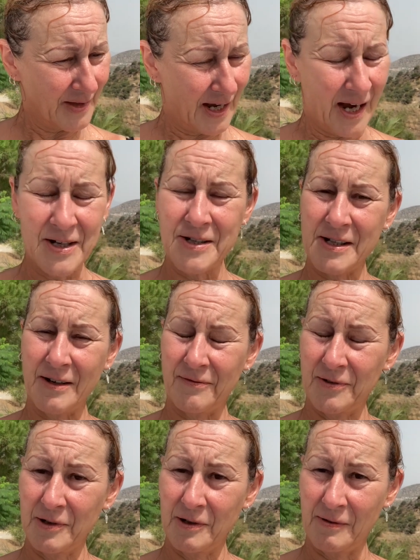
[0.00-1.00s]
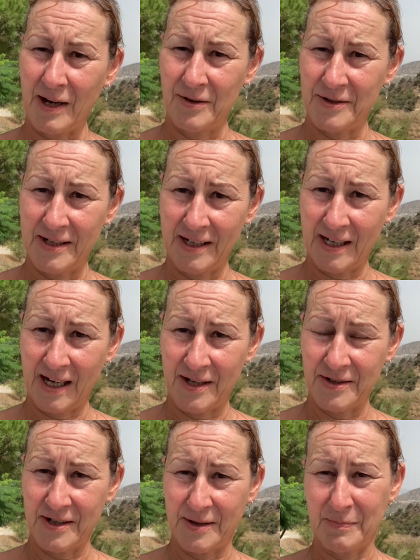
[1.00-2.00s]
And it flew around and it
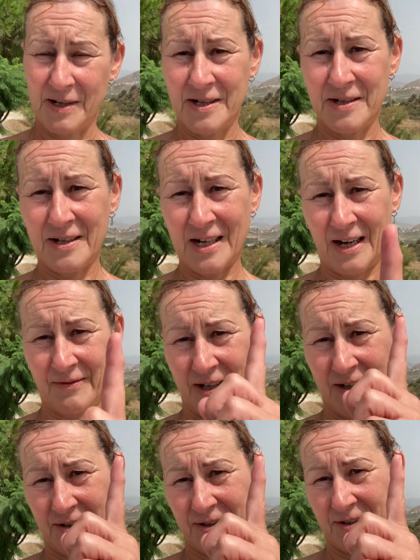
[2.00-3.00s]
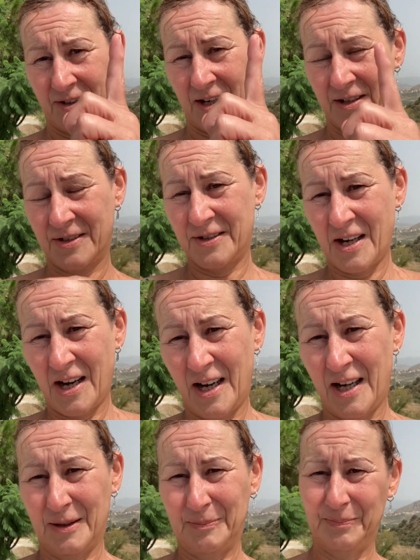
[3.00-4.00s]
landed, but it didn't have its
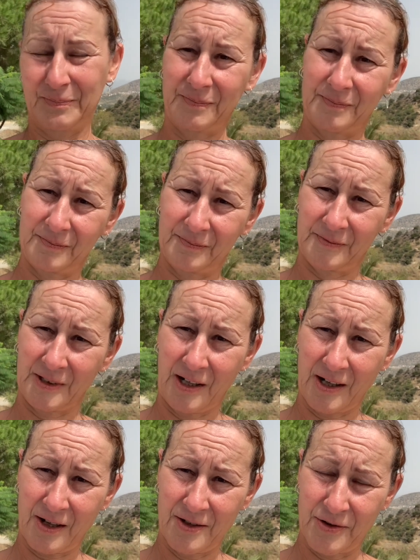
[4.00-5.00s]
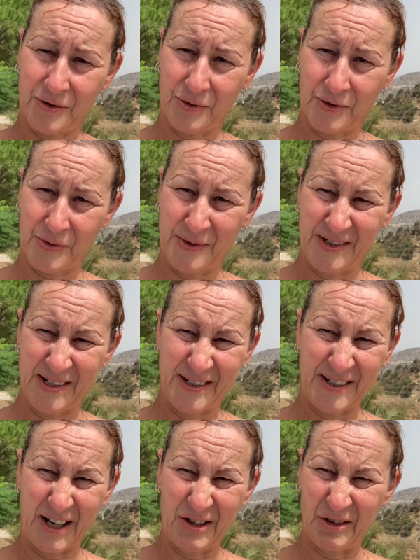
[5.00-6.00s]
tail up. And I kind of talked to it, is
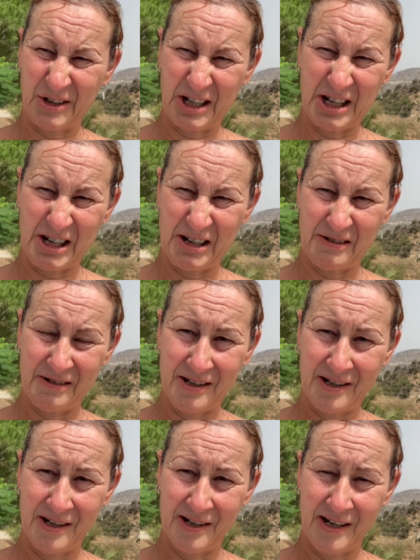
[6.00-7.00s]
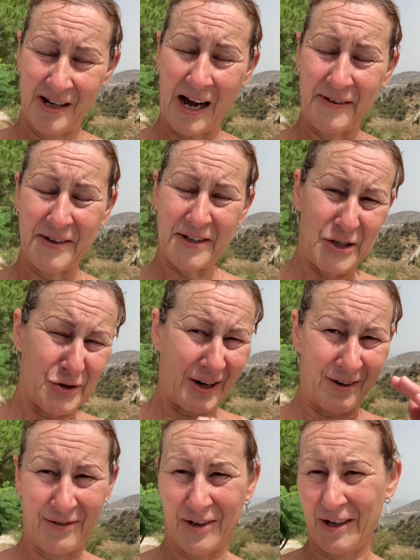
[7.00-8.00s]
that not you? And then this
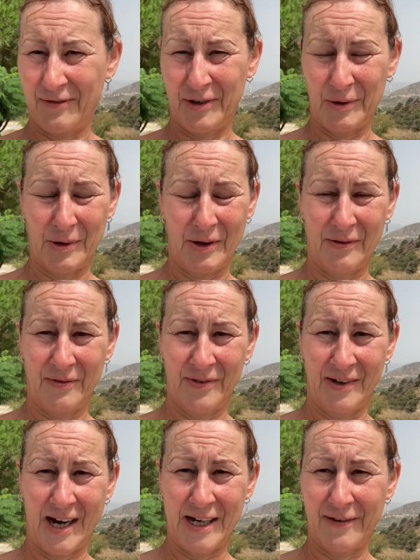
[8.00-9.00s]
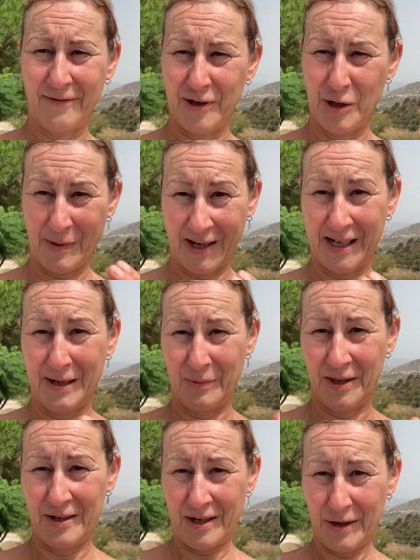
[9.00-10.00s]
dragonfly flew off and it flew back in
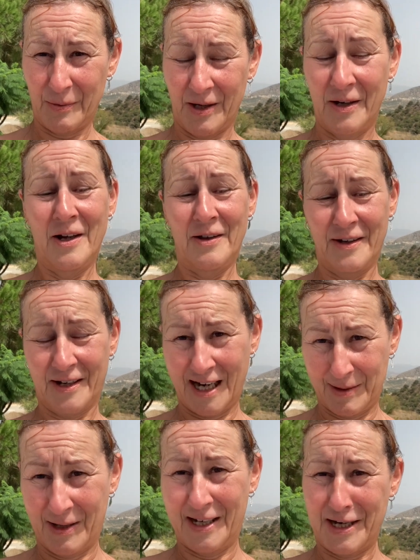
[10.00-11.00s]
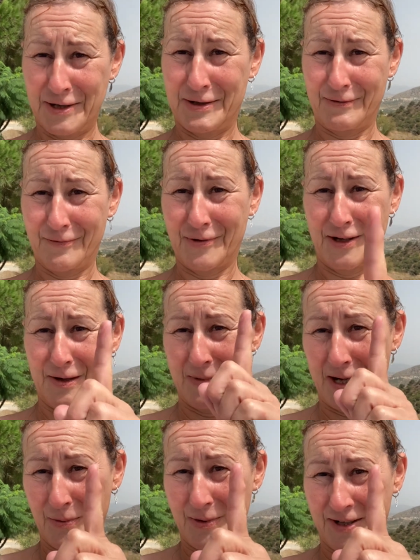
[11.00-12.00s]
with another one that came and landed in front of
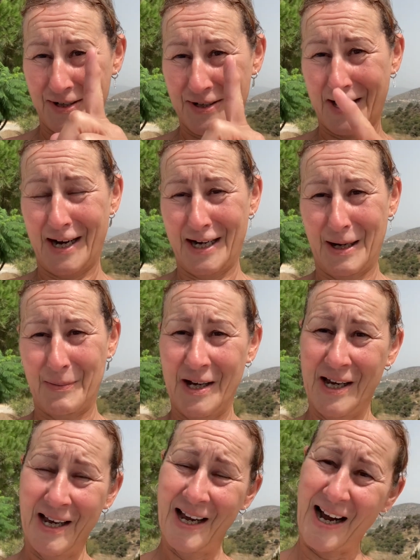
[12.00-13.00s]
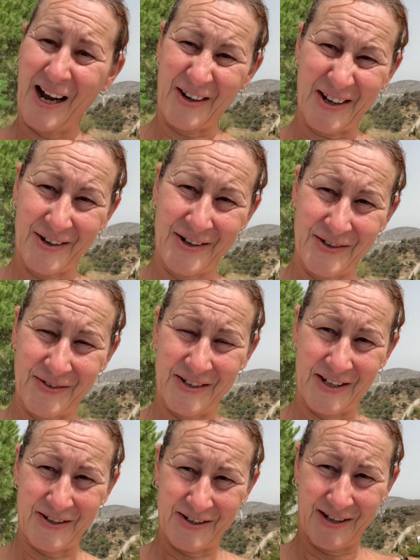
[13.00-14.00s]
me with its tail up. And I kind of
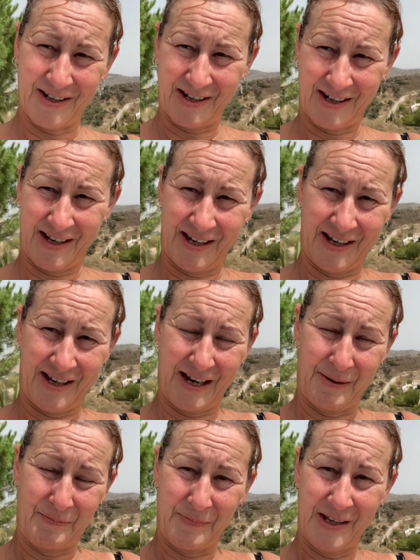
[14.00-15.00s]
said to him,